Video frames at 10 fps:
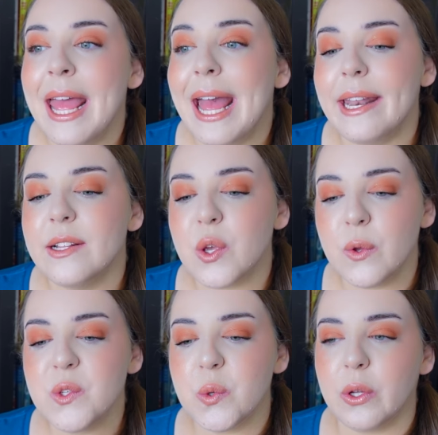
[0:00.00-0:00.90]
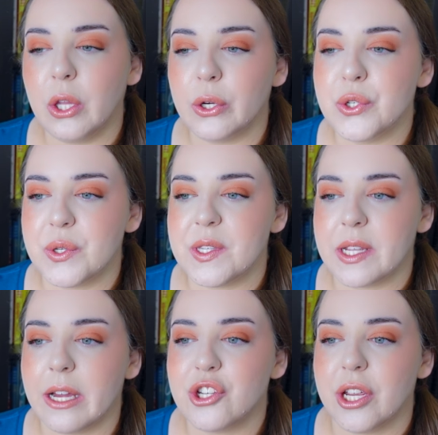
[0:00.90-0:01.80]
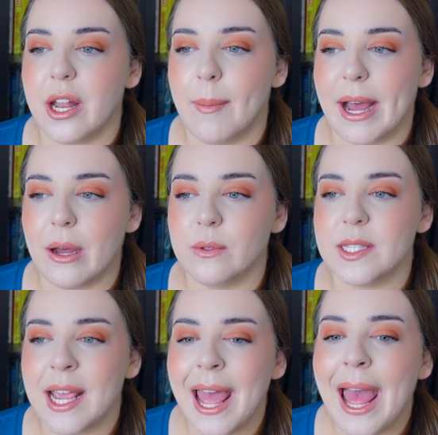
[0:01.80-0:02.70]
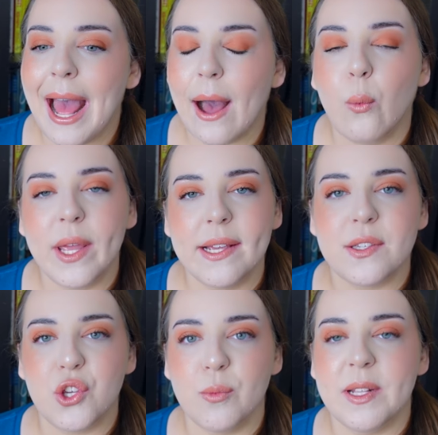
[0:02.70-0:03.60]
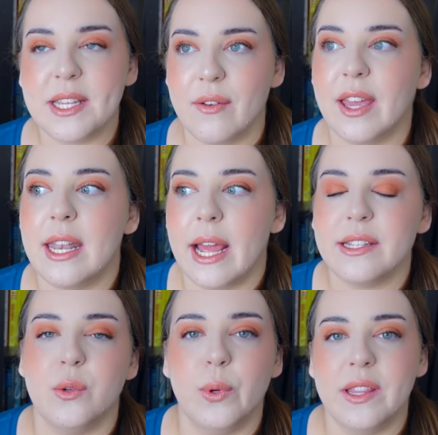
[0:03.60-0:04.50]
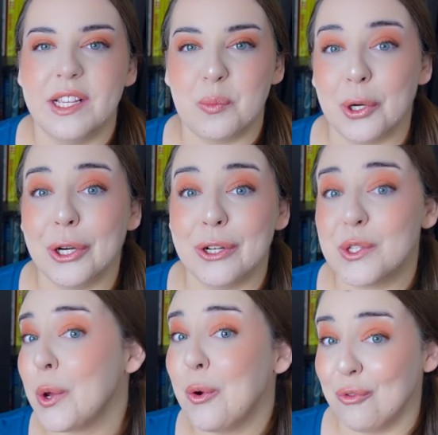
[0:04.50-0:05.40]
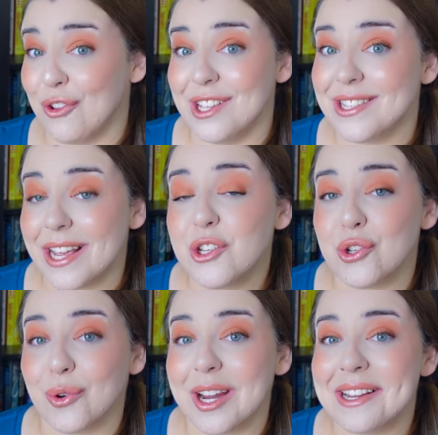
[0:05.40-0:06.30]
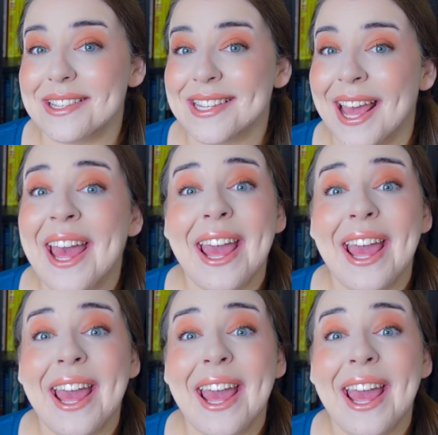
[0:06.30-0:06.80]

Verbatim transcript: And it's also a larger discussion about how we as humans have connected with these birds over the centuries.